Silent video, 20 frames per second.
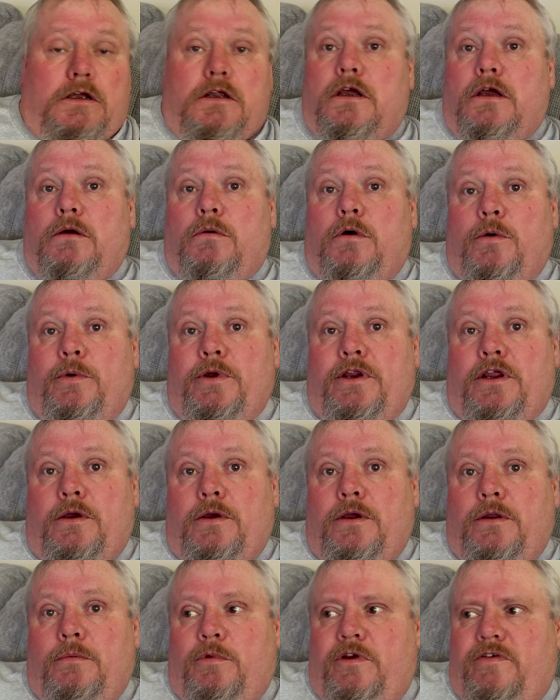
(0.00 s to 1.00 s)
Now what we're
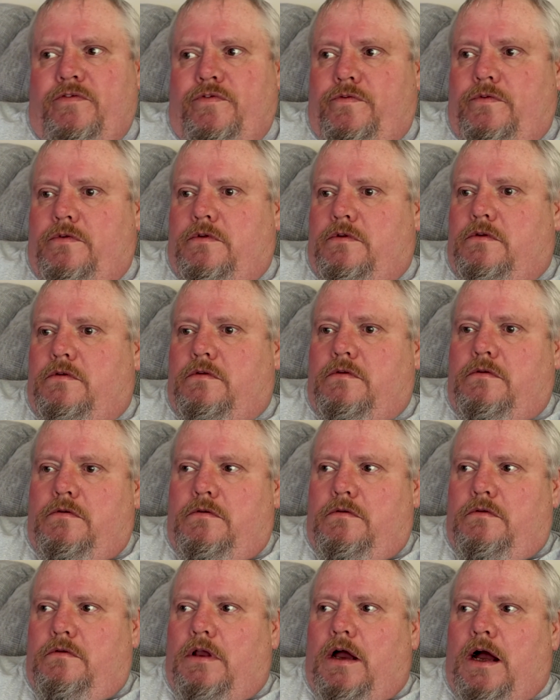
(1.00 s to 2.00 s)
doing, we've
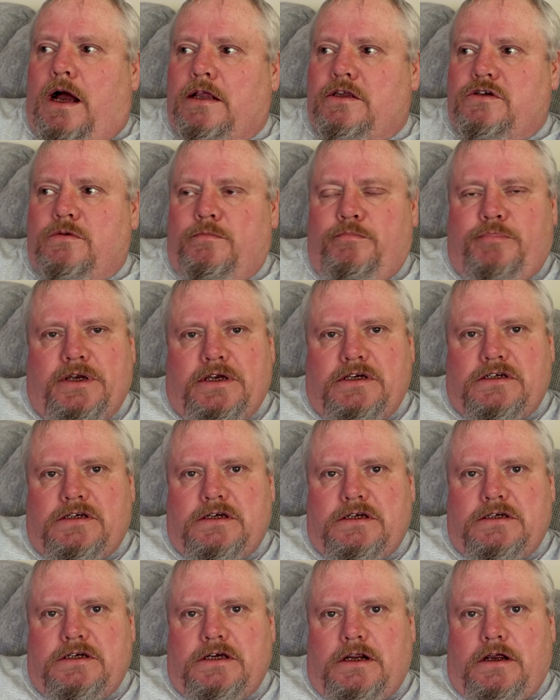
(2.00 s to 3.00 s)
had some
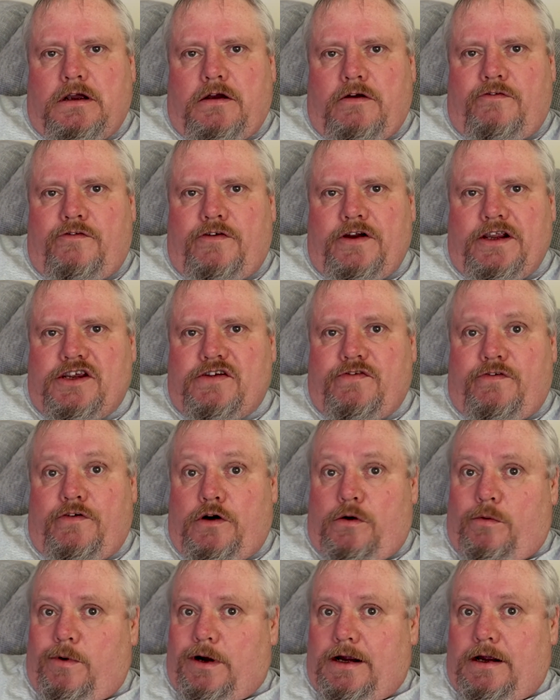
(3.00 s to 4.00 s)
pizzas in our fridge
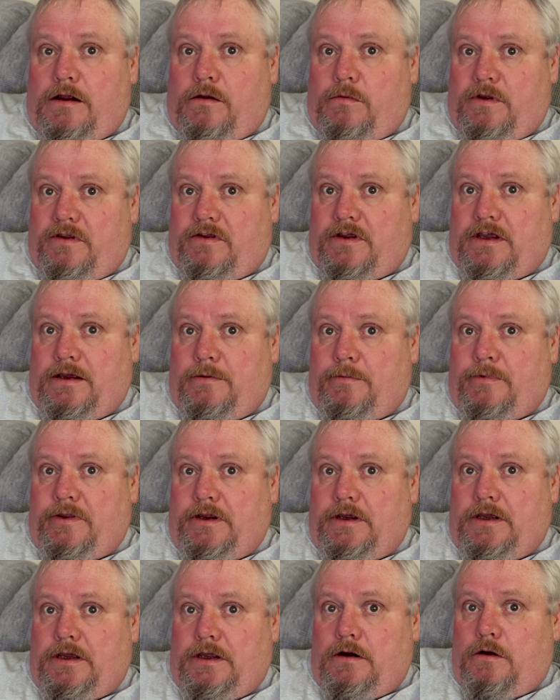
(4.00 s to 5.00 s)
for a while. We kept
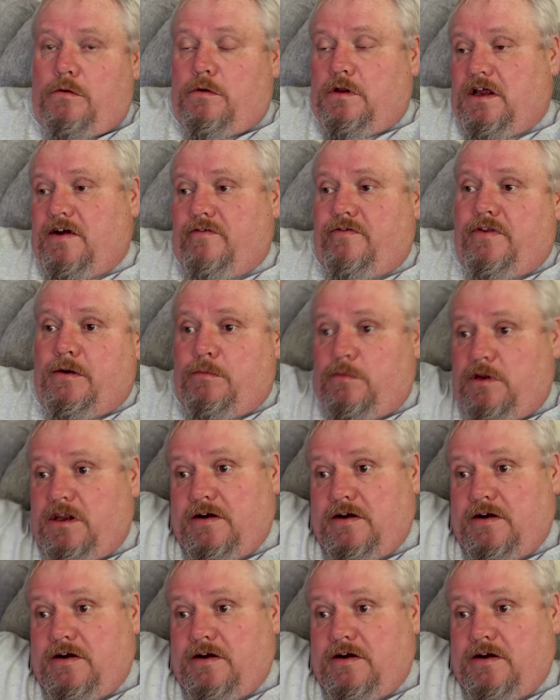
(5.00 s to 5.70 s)
thinking, oh, we'll have them.